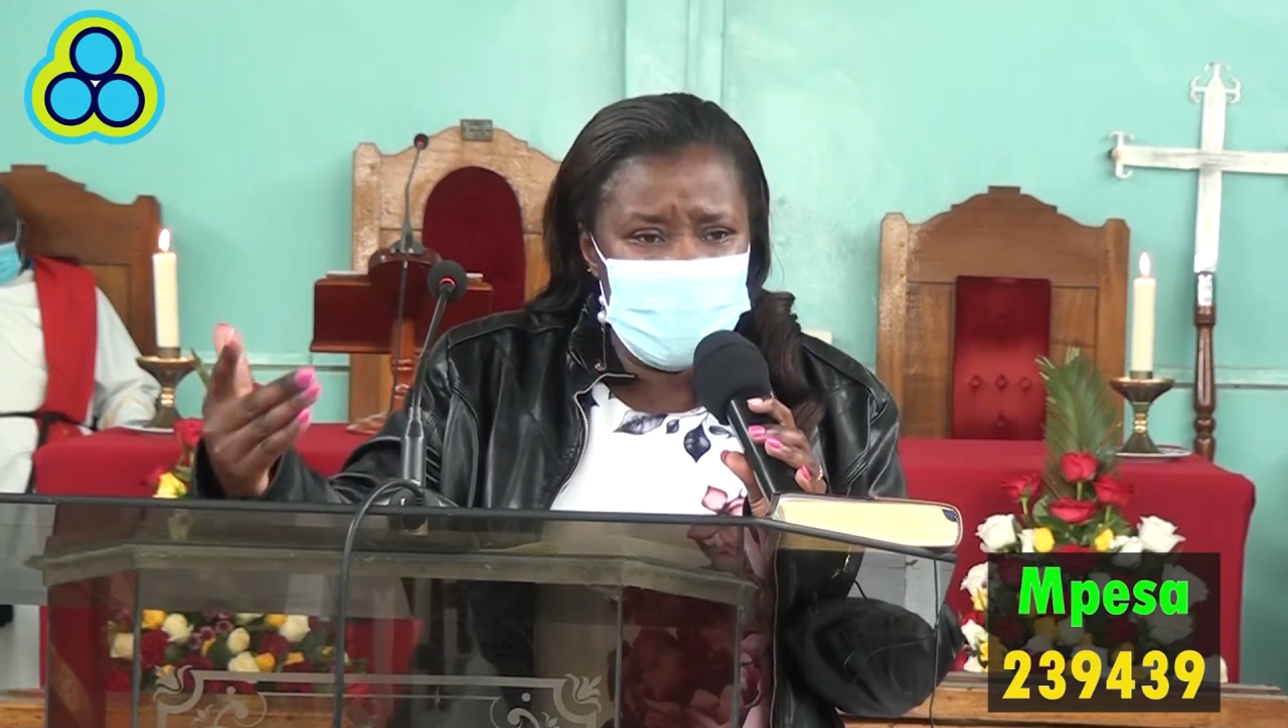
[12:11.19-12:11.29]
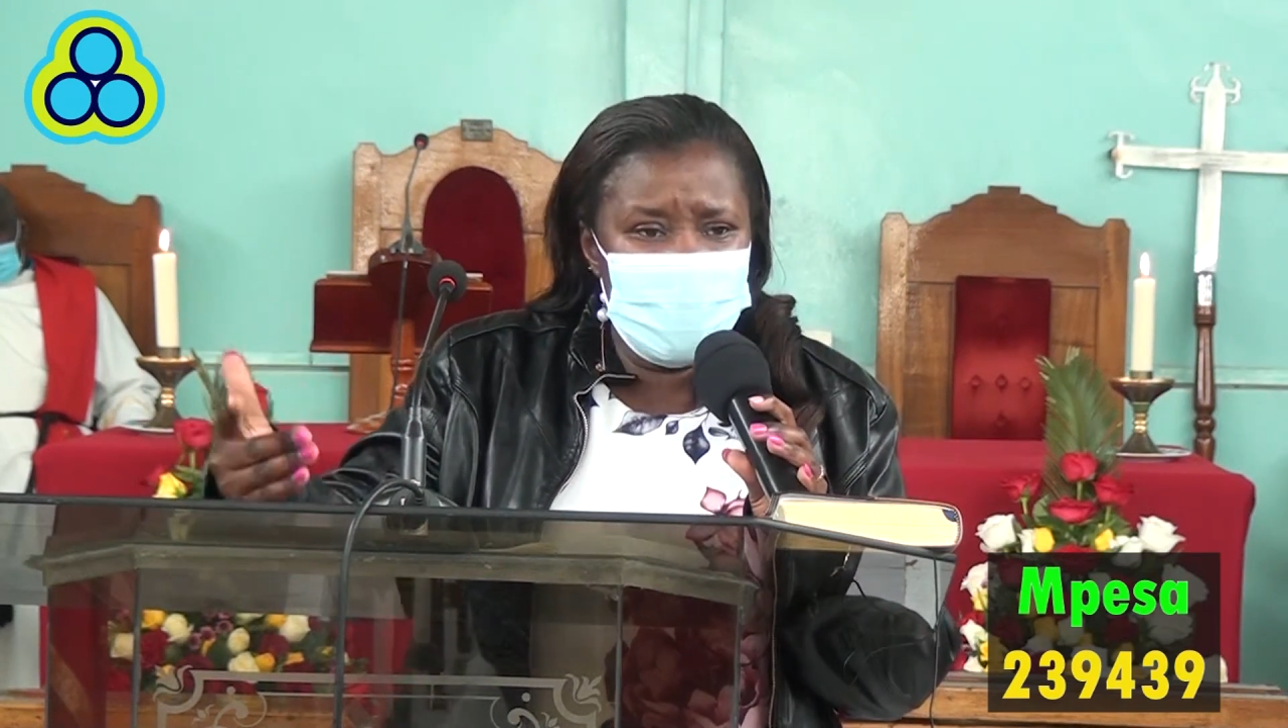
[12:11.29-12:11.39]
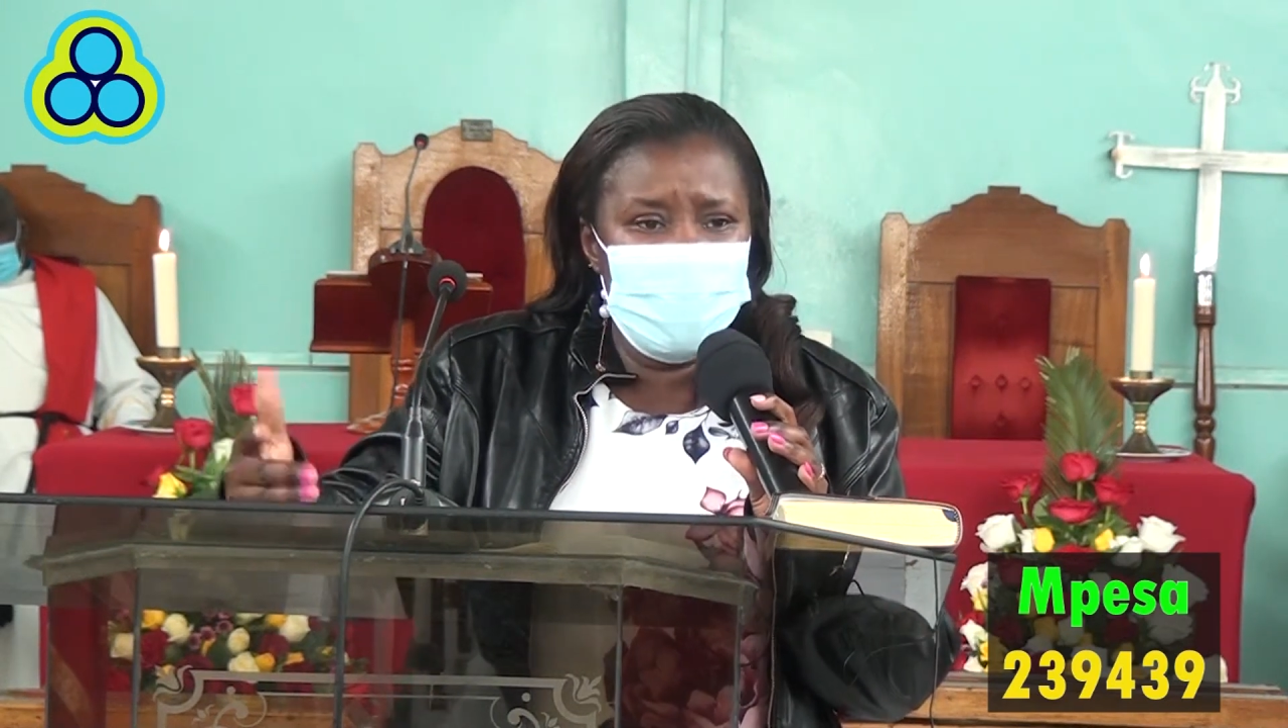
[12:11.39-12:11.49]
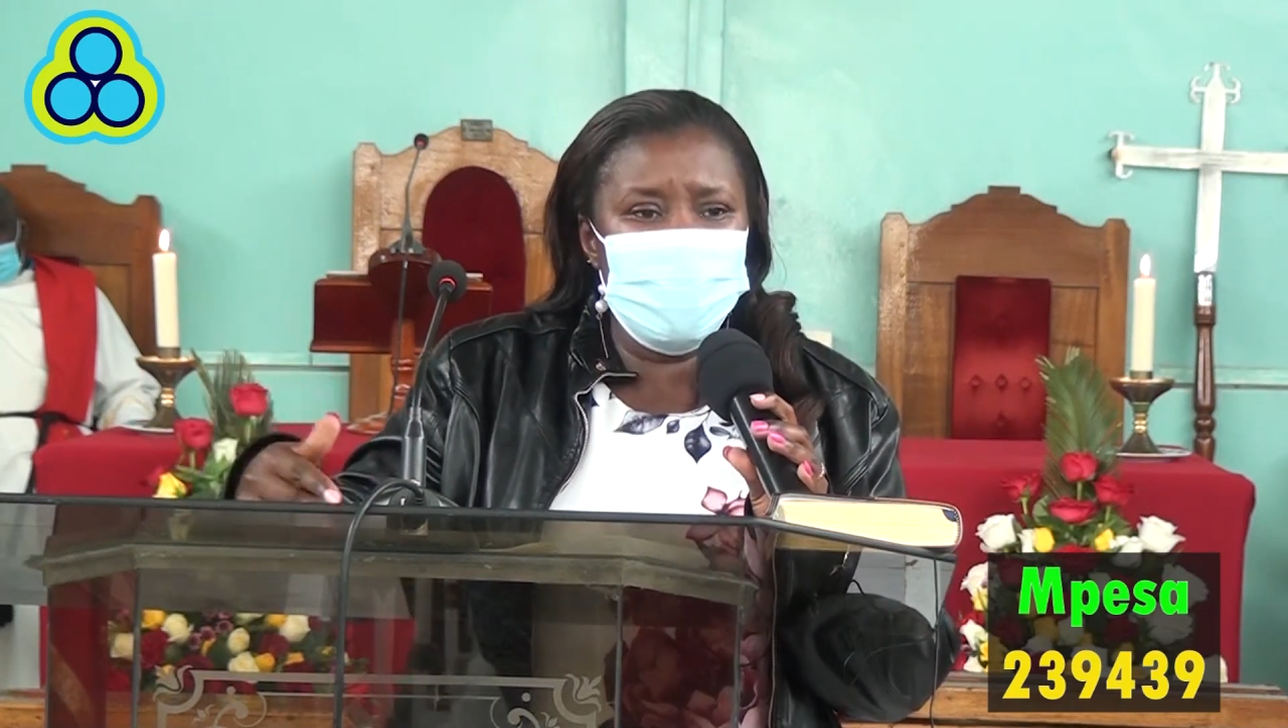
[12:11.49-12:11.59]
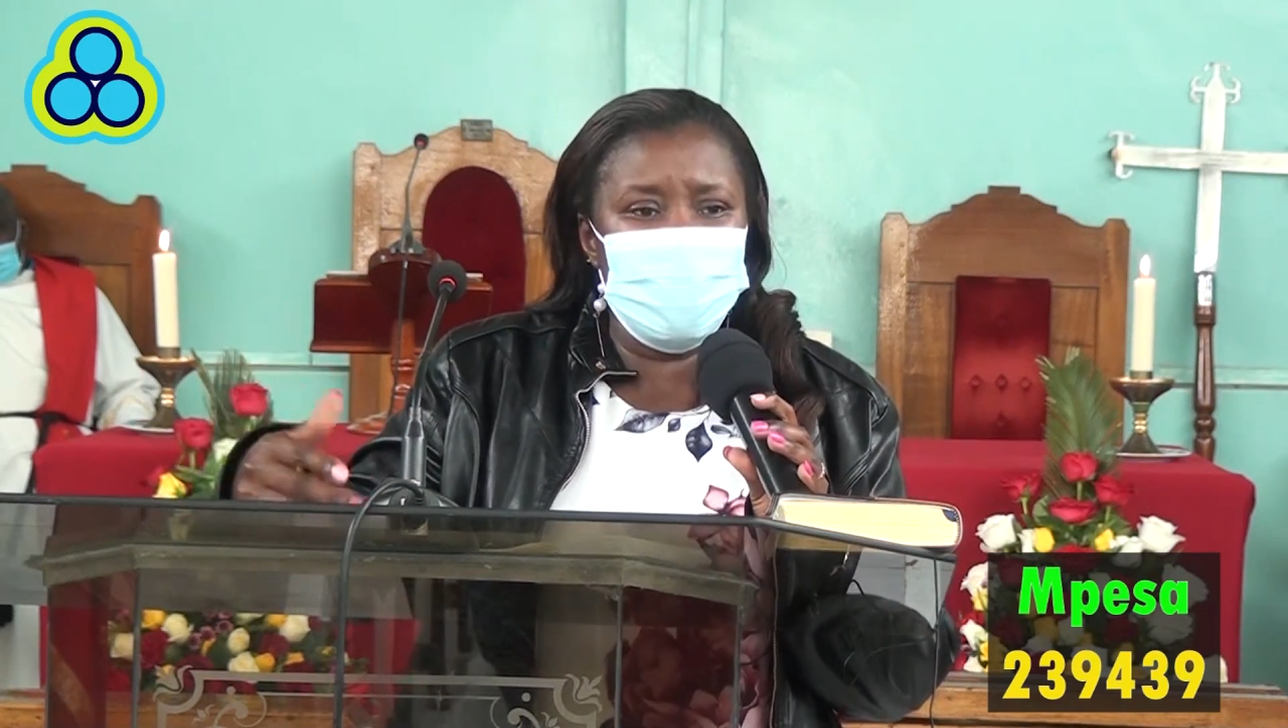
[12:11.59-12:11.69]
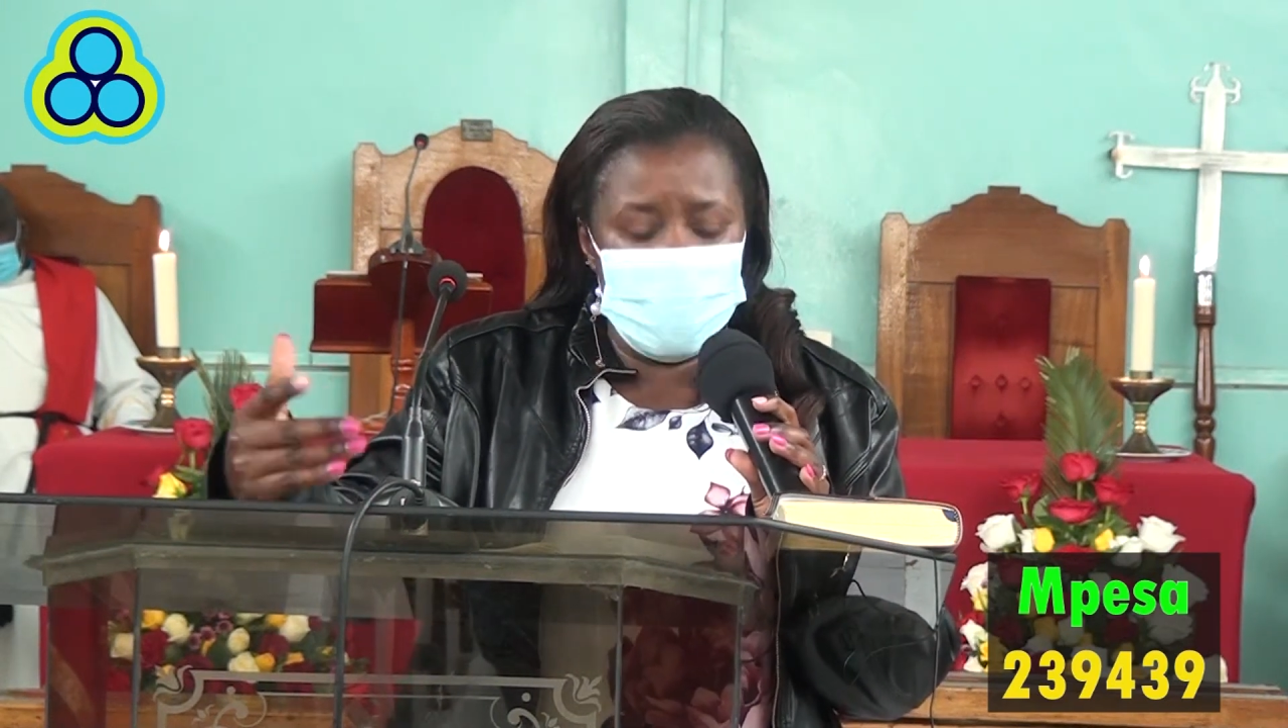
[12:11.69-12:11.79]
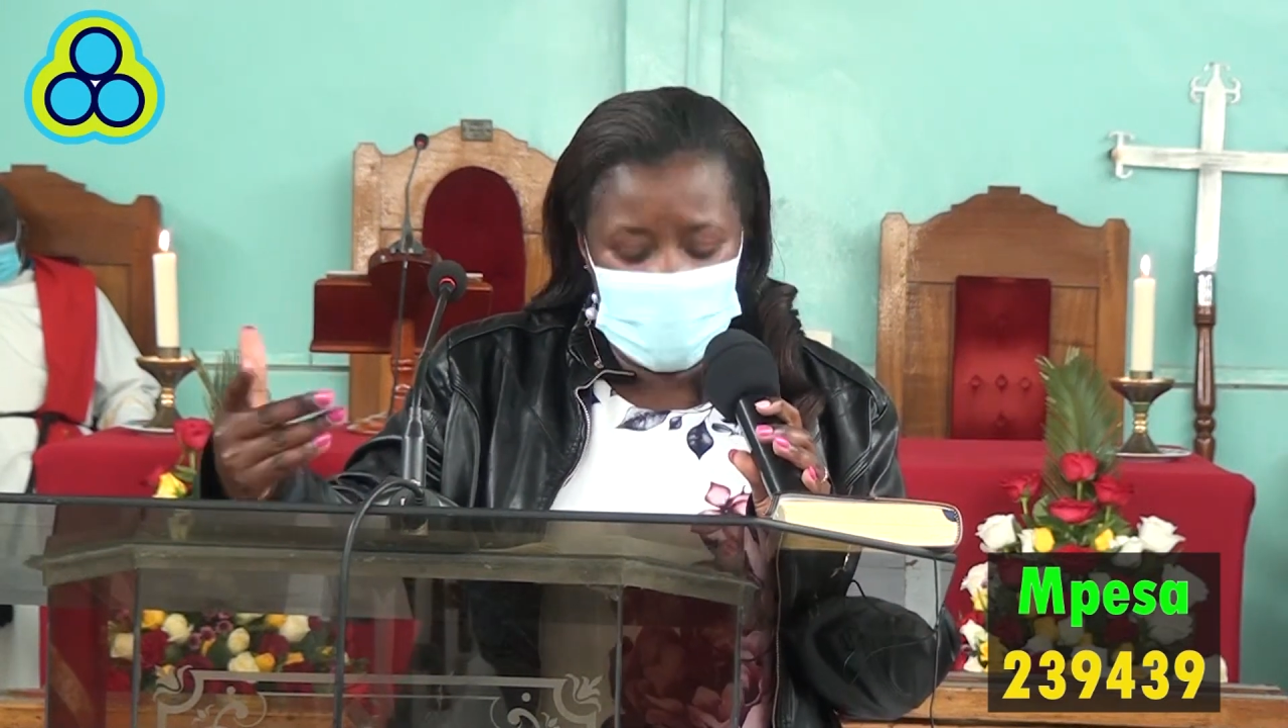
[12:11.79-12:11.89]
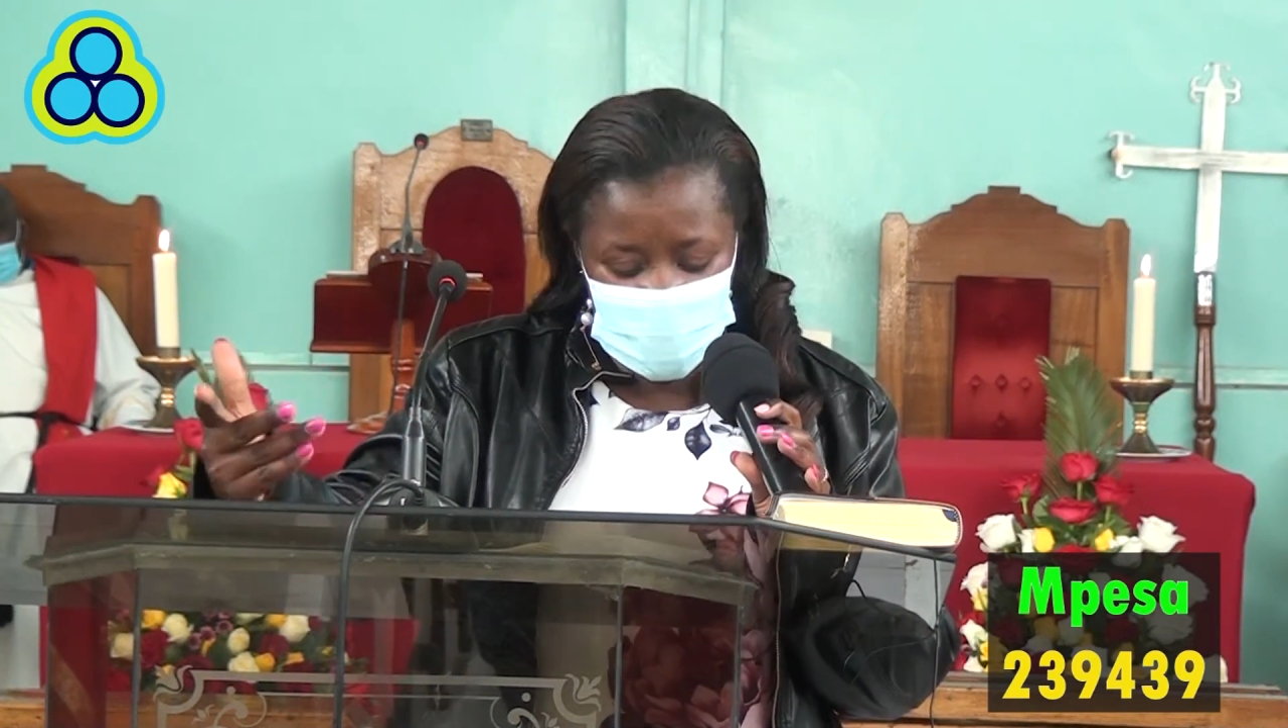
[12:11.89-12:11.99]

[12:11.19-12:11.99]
journey that he